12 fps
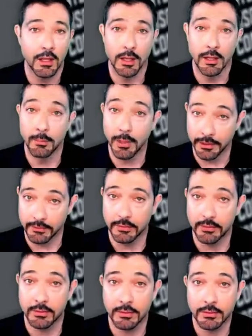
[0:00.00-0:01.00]

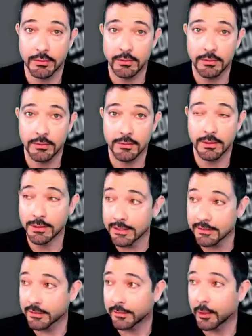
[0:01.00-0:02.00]
But the
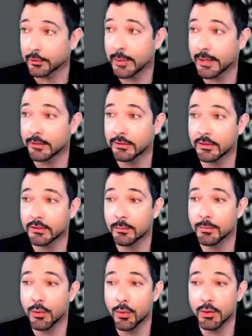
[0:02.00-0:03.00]
list of those metals is
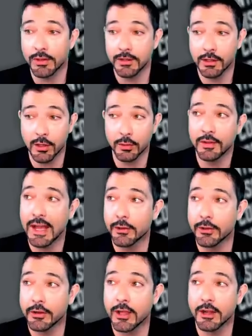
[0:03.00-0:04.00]
important. It goes into how
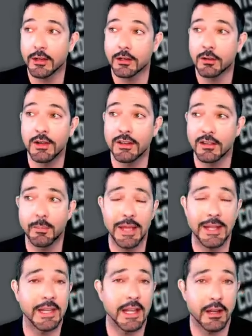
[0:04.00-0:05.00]
they're going to increase
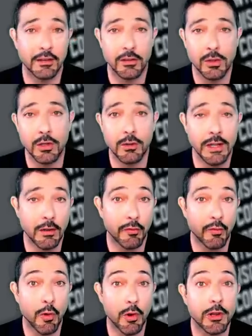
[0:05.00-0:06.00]
depending on a 2 degree or
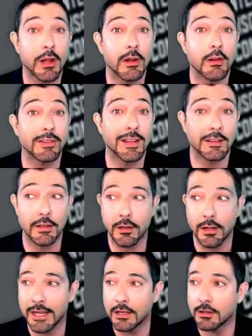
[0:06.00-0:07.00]
4 degree or 6
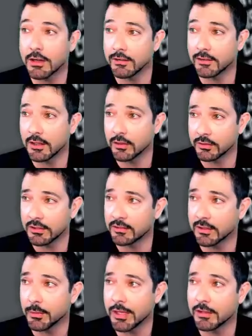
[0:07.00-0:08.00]
degree increase. And you'll see
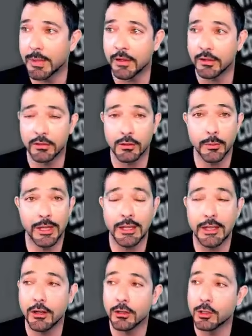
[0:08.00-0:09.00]
some of these metals illuminated
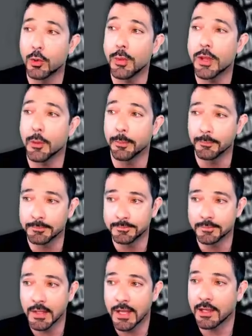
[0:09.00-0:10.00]
here. Aluminum,
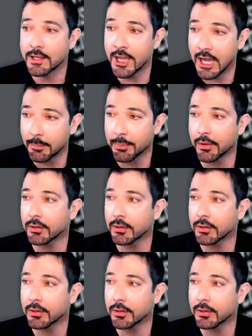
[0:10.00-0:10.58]
copper,